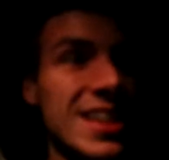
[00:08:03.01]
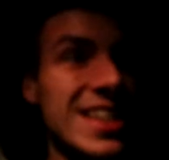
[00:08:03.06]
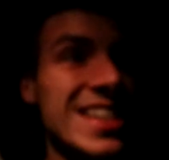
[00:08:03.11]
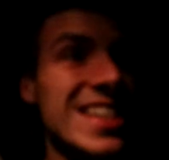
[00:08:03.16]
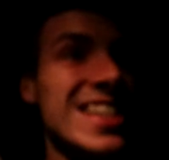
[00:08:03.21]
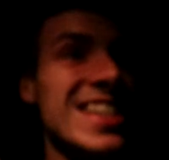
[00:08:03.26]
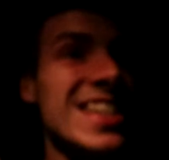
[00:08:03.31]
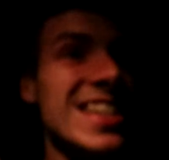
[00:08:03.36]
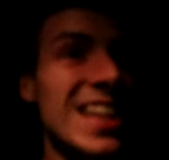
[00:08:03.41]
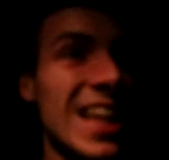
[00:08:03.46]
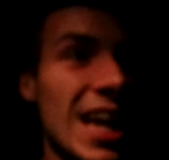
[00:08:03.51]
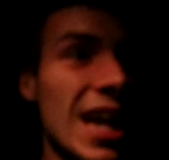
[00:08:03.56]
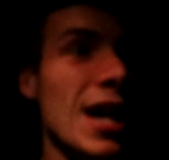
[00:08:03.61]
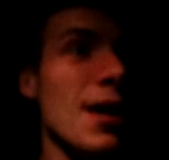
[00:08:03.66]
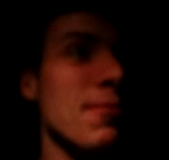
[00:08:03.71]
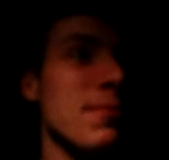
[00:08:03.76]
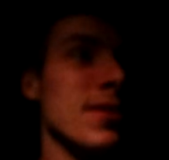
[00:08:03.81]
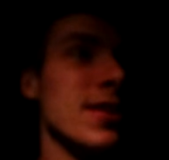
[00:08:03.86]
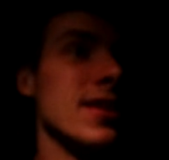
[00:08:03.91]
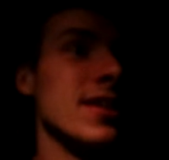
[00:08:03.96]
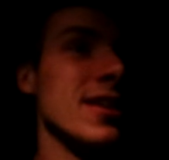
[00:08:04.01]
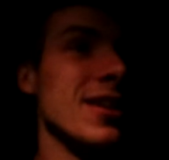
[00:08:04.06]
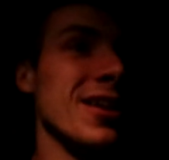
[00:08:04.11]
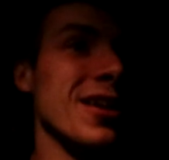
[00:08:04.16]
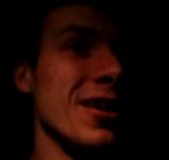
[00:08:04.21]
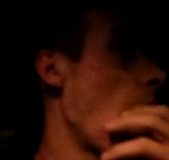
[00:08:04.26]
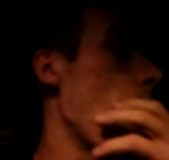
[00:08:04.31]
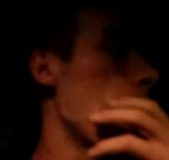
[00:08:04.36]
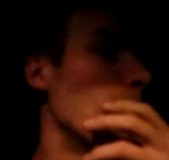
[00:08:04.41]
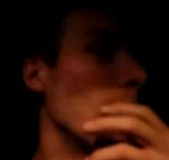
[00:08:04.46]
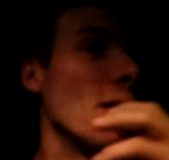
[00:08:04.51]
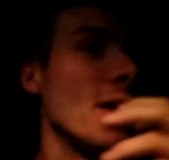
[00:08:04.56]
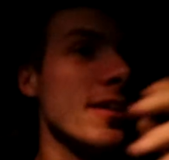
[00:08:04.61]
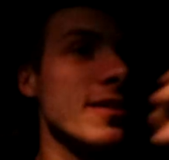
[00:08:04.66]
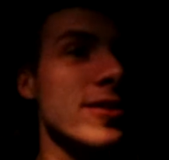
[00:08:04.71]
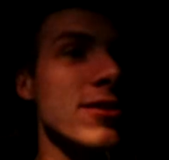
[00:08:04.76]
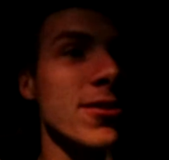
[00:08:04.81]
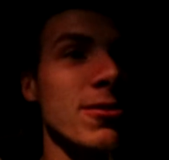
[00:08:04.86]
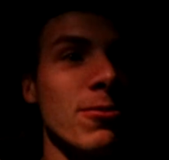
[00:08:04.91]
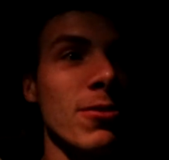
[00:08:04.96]
Slammed a deer. I'm
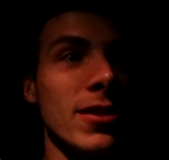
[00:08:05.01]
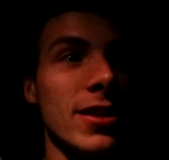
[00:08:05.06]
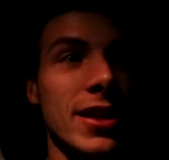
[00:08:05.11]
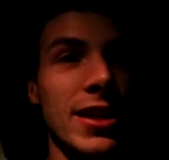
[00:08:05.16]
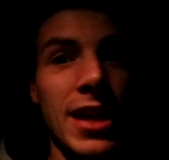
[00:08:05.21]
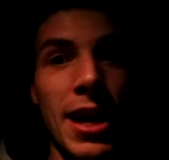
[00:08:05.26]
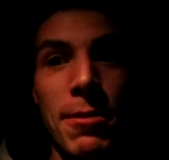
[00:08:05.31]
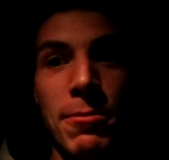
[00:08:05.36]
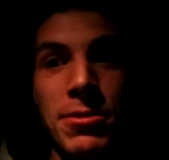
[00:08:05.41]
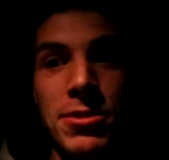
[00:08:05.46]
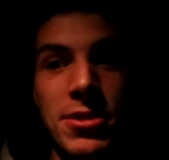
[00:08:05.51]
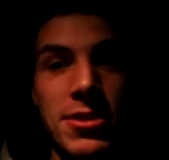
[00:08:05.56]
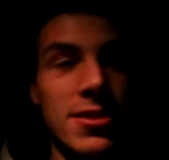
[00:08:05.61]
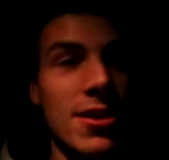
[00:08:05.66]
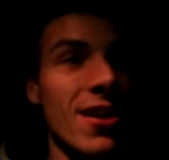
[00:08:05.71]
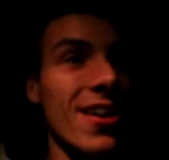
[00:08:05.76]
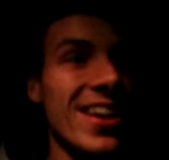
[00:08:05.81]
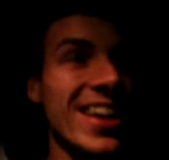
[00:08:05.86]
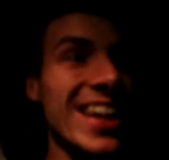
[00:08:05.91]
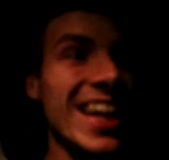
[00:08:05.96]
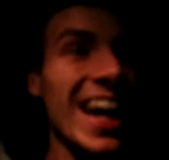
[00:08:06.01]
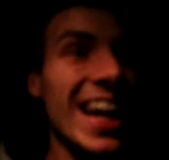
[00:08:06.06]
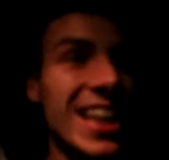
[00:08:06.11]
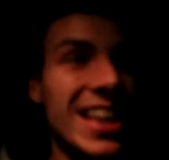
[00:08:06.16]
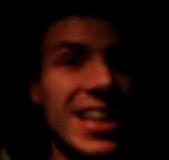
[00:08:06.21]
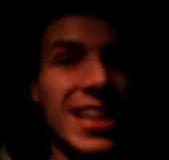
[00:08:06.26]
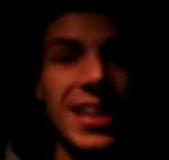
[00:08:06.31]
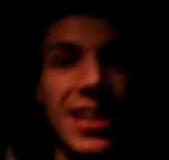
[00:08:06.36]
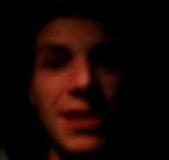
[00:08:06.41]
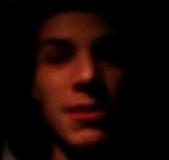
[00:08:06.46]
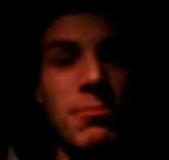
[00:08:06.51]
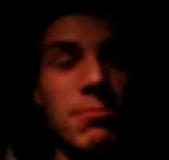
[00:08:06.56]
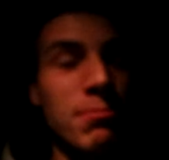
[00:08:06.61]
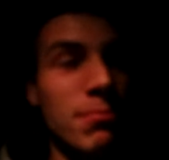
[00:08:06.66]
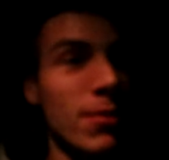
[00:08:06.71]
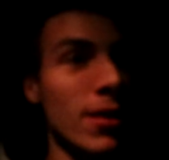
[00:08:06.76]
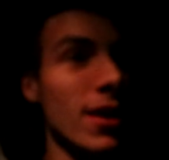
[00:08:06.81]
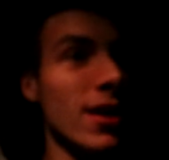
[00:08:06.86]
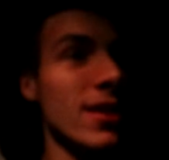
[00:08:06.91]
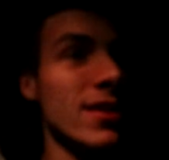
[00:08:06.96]
not sure what the damages are yet,
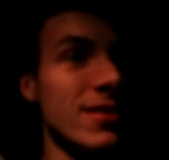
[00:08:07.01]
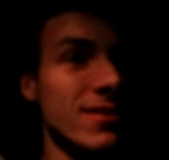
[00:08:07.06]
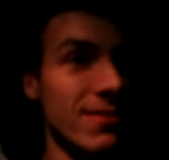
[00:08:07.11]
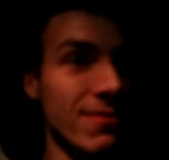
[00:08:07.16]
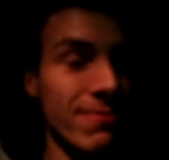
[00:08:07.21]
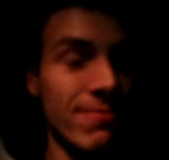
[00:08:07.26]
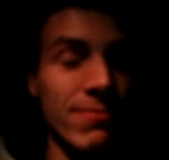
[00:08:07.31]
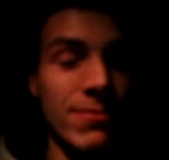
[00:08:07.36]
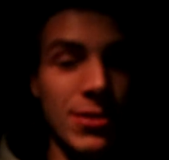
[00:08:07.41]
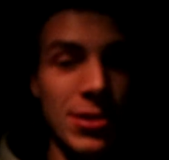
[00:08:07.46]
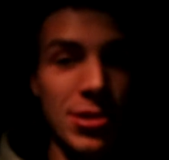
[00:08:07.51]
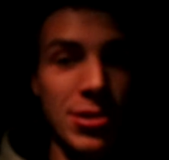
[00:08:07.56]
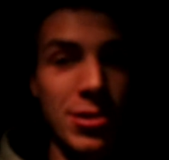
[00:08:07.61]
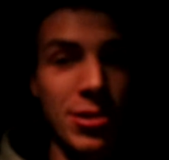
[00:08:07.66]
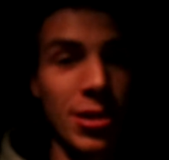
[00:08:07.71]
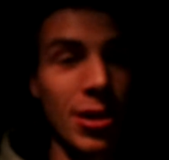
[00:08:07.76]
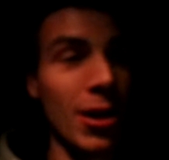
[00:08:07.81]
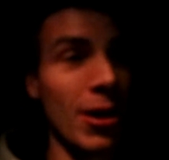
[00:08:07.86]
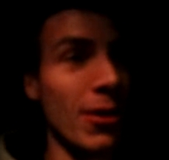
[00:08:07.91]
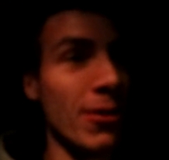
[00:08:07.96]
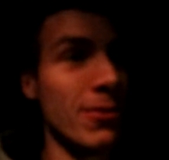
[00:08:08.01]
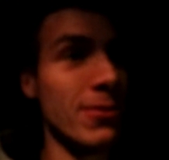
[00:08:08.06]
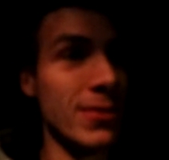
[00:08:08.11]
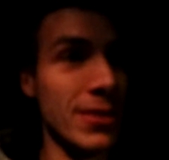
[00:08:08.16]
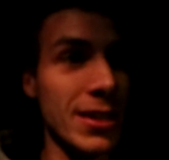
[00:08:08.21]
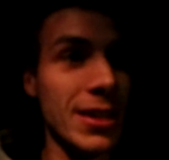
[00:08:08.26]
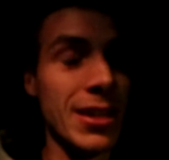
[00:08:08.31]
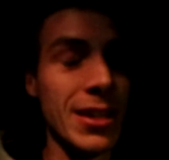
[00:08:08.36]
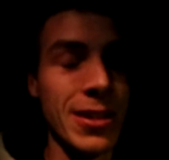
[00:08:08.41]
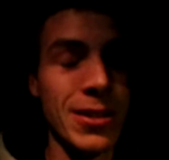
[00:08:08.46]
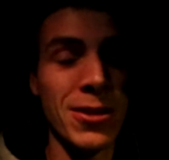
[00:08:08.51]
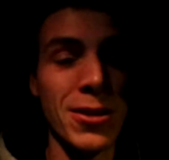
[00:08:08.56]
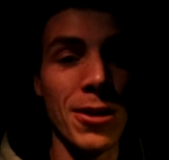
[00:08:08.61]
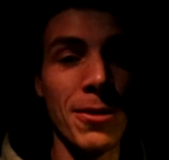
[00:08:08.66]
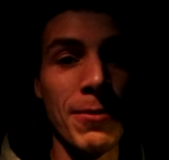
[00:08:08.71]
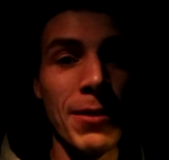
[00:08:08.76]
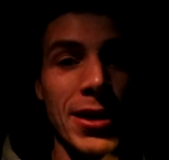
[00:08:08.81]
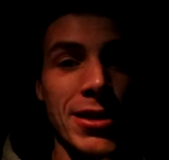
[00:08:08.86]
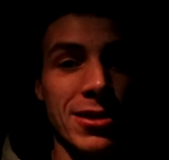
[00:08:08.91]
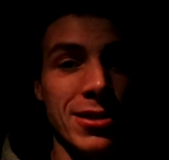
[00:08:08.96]
but just know
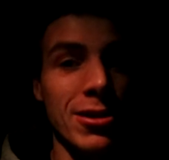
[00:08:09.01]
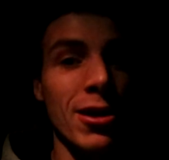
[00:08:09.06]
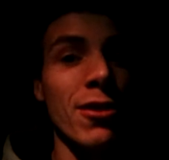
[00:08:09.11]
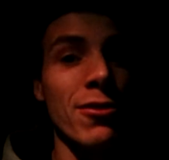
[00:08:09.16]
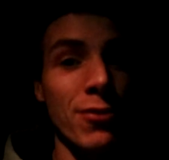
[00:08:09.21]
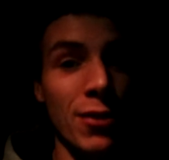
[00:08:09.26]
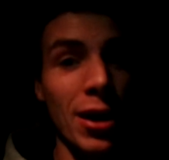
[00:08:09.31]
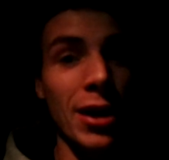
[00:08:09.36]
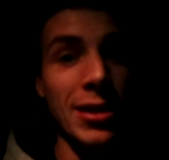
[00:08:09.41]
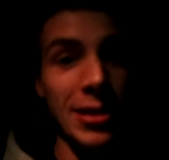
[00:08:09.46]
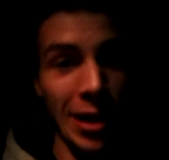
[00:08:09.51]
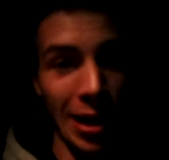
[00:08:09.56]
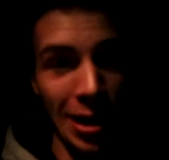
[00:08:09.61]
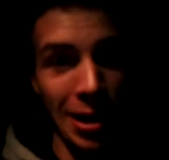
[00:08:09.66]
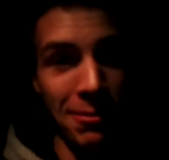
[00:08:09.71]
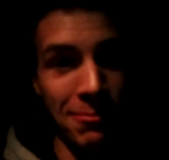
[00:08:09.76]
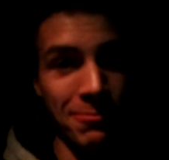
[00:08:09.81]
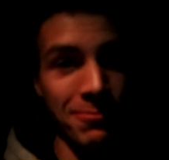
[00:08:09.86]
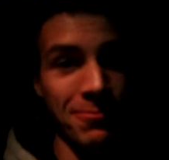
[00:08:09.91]
Duramax is all f***ed up.